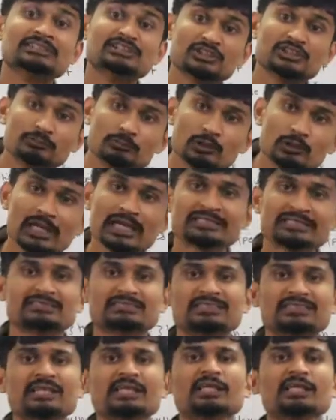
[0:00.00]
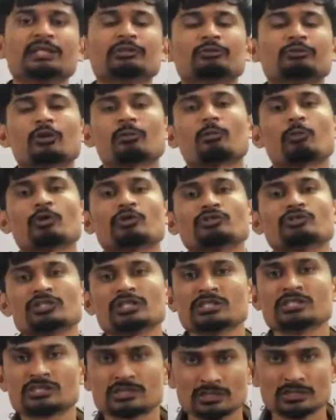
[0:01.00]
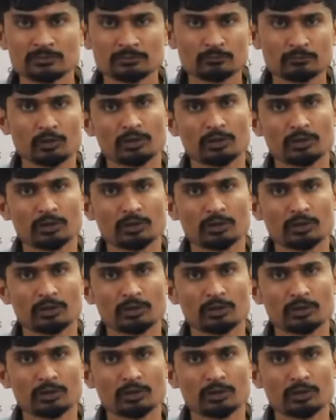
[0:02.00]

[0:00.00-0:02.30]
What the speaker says: stimulates the erythropoiesis